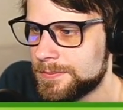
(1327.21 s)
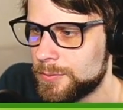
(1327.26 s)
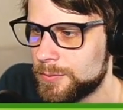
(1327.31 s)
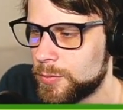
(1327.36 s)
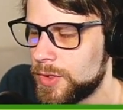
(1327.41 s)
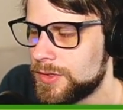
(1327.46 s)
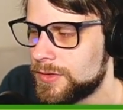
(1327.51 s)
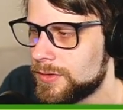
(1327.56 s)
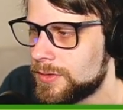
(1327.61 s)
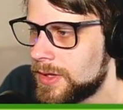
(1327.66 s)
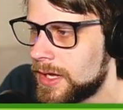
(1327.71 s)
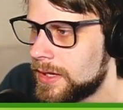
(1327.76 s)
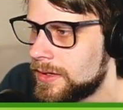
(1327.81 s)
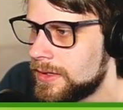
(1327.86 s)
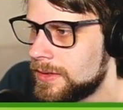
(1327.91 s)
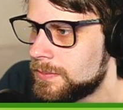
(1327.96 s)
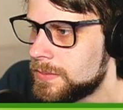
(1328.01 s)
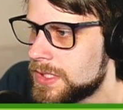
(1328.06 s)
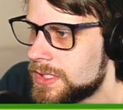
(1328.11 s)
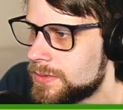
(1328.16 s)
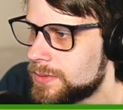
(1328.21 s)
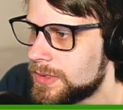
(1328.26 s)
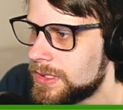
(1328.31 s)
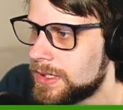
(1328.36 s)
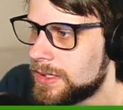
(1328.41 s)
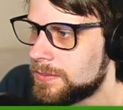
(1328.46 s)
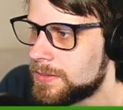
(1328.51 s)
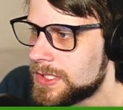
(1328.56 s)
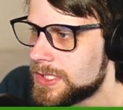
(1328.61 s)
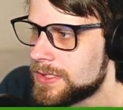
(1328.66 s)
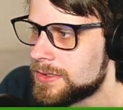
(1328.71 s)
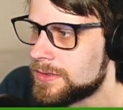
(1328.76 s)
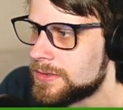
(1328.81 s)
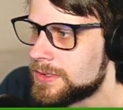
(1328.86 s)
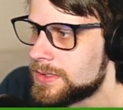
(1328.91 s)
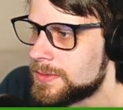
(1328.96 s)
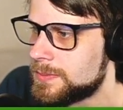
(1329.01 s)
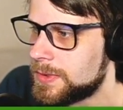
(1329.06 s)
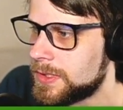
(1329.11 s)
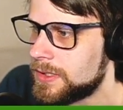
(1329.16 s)
We'll do that in between
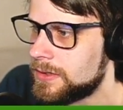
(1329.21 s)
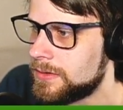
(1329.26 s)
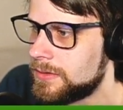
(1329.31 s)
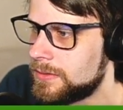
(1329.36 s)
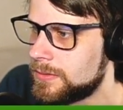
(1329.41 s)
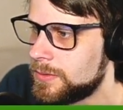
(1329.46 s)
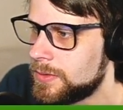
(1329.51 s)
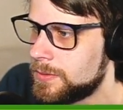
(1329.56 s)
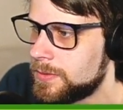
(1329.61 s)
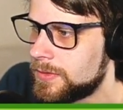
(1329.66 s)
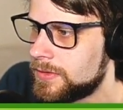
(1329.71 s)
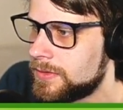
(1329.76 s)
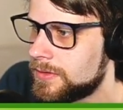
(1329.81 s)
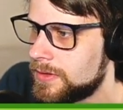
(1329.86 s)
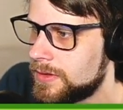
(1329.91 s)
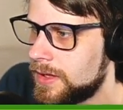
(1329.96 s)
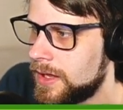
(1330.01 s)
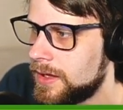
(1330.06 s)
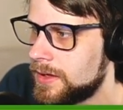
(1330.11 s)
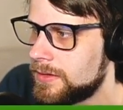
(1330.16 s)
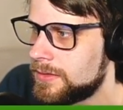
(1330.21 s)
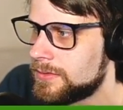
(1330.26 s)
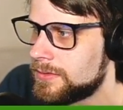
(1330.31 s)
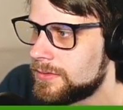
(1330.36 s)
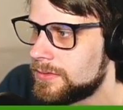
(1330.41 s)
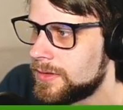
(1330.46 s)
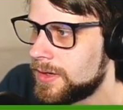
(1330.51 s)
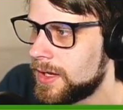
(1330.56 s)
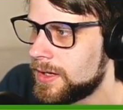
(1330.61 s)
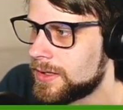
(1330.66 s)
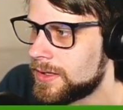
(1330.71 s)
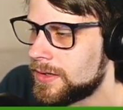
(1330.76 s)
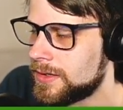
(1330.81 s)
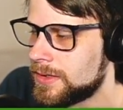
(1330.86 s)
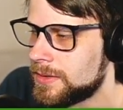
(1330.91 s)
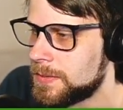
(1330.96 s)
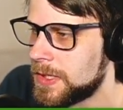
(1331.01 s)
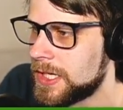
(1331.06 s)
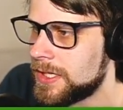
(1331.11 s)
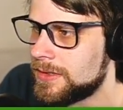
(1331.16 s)
episodes, but whoops, not get on
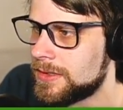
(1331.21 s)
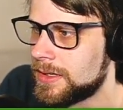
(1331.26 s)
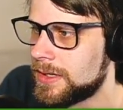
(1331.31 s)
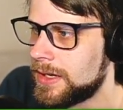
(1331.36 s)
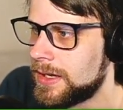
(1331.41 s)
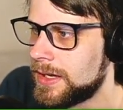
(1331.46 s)
the bike.